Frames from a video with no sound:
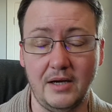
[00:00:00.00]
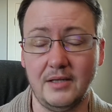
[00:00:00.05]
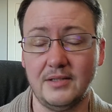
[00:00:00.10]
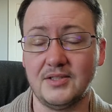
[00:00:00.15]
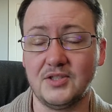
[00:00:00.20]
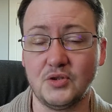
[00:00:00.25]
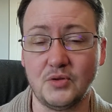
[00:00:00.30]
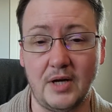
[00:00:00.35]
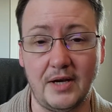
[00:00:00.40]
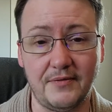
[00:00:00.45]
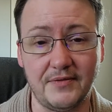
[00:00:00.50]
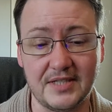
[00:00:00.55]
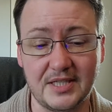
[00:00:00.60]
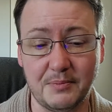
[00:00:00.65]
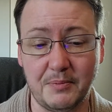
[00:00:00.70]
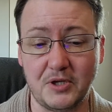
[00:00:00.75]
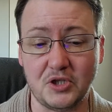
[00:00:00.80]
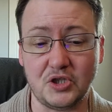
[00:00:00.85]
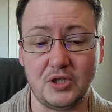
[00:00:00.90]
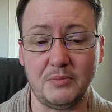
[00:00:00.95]
strife,
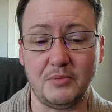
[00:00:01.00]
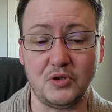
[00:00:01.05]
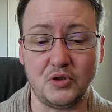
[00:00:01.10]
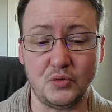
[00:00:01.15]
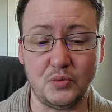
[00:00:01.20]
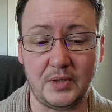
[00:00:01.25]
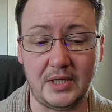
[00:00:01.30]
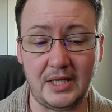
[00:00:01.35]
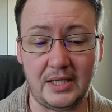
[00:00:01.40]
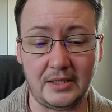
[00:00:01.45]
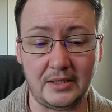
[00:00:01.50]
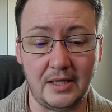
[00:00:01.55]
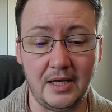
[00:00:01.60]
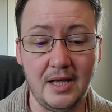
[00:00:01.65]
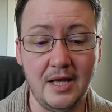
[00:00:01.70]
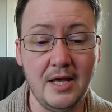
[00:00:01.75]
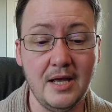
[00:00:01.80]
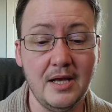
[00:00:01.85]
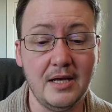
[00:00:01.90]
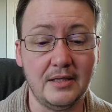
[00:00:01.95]
especially between,
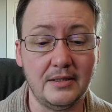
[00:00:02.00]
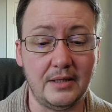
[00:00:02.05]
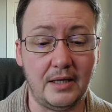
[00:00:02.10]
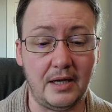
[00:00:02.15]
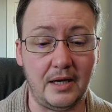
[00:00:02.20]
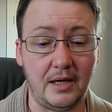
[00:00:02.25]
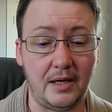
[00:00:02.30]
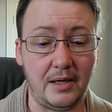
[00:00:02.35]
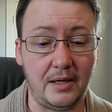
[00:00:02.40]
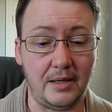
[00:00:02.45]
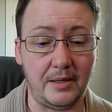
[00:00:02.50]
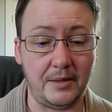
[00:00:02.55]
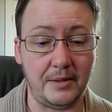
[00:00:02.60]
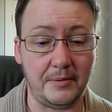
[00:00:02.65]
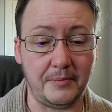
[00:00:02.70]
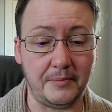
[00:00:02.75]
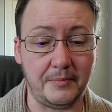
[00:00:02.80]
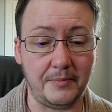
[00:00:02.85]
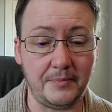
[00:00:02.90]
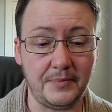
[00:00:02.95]

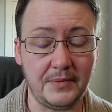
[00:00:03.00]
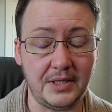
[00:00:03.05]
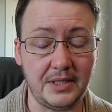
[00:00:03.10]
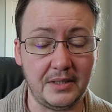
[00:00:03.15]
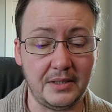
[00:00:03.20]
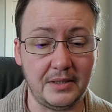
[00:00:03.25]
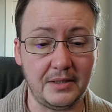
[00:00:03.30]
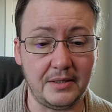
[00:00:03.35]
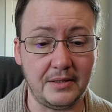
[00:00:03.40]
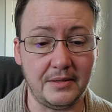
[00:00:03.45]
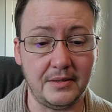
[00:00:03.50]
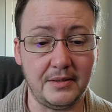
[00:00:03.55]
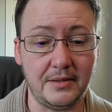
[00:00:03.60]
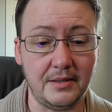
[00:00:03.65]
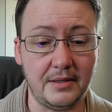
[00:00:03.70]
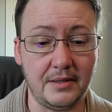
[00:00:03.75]
um the